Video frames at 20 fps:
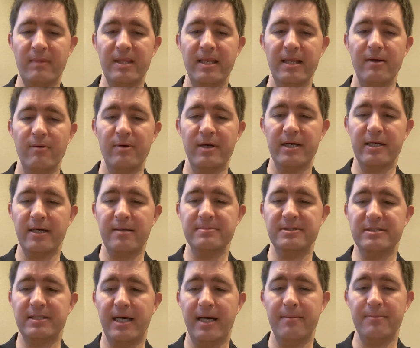And when it comes
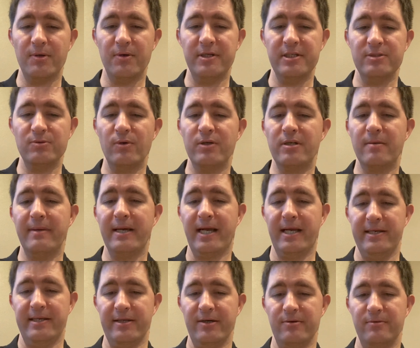time to it, he's willing to make
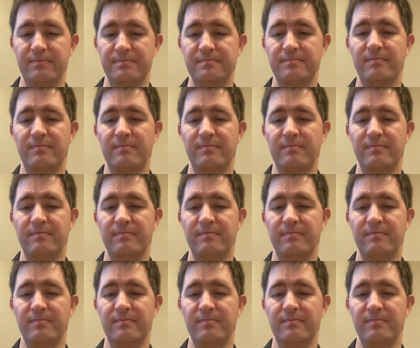a deal.